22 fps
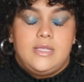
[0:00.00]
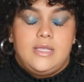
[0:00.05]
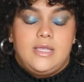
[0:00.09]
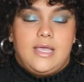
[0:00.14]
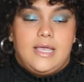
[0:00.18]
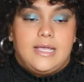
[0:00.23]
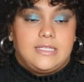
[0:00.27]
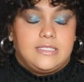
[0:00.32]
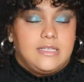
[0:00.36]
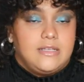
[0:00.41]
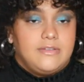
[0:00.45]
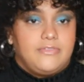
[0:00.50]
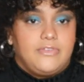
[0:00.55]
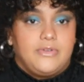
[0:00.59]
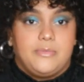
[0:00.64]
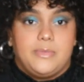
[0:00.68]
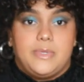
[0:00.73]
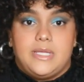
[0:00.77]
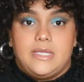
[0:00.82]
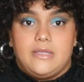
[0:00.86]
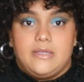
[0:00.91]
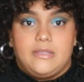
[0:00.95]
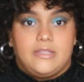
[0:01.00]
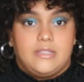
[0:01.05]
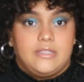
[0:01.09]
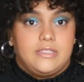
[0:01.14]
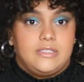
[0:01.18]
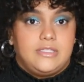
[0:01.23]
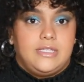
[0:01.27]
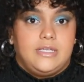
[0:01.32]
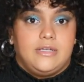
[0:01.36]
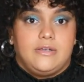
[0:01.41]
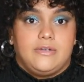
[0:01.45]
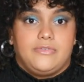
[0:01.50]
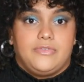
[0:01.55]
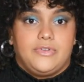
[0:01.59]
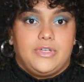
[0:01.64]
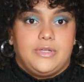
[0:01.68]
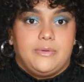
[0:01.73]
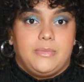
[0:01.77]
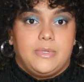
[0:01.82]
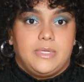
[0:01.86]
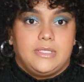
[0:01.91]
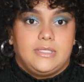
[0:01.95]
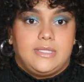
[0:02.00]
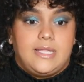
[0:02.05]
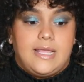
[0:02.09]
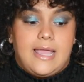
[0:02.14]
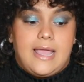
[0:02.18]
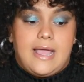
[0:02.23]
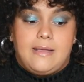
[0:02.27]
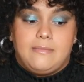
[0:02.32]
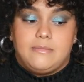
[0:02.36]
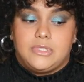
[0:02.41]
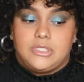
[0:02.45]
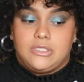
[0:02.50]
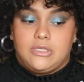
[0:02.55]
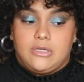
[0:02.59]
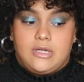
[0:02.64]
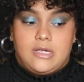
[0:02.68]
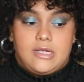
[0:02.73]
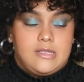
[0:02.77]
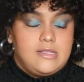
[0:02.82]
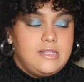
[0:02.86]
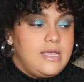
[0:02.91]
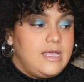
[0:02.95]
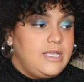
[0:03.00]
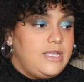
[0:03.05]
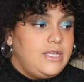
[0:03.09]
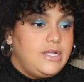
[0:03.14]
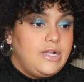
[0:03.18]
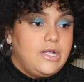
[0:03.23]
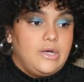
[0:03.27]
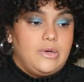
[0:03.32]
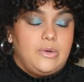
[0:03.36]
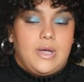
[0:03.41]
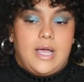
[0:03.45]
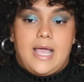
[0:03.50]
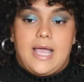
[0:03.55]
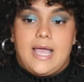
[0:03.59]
except for me this year for your birthday. I'm sorry that, you know,